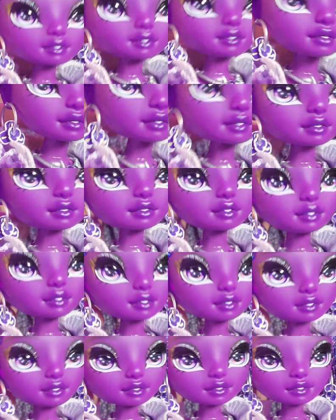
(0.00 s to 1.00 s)
anyway, I also wanted
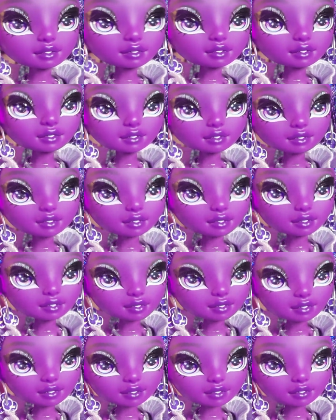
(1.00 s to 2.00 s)
to show her earrings.
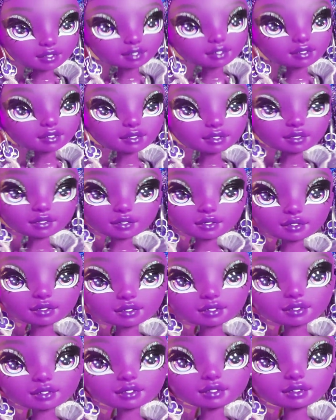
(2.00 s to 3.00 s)
Her earrings seem to
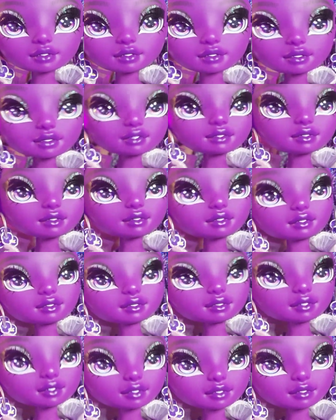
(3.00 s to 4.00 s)
have little orchids on
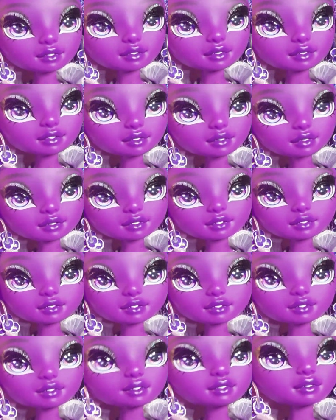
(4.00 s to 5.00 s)
them.
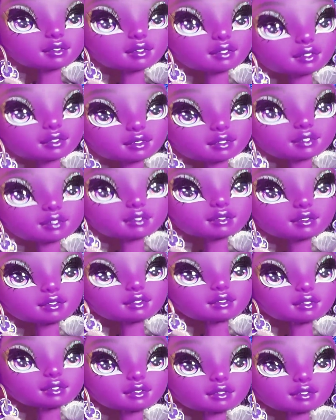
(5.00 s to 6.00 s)
Maybe?
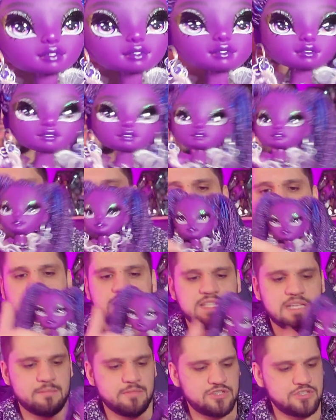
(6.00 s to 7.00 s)
I'm not sure if those are
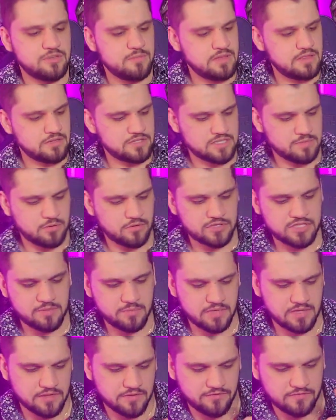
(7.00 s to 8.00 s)
orchids. I'm assuming they're supposed to
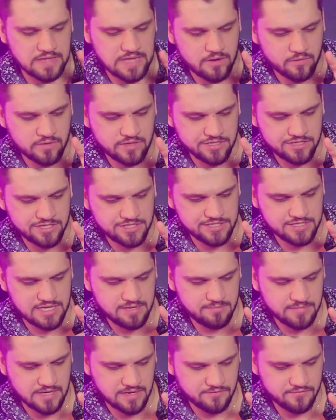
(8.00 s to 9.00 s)
be the flower that she's
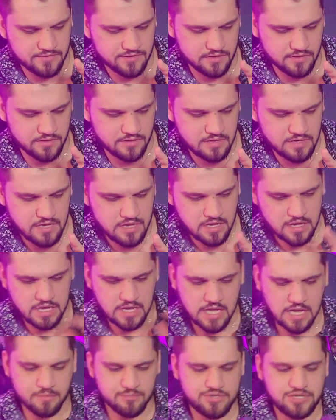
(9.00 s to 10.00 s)
named after.
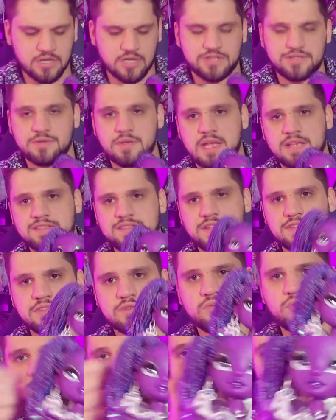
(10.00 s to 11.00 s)
Um, she also has this
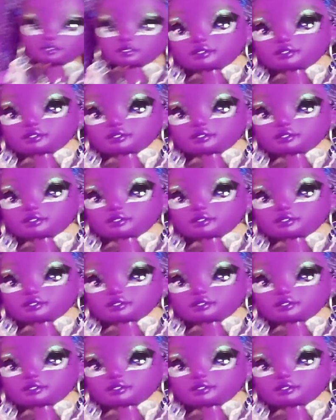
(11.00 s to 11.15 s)
cool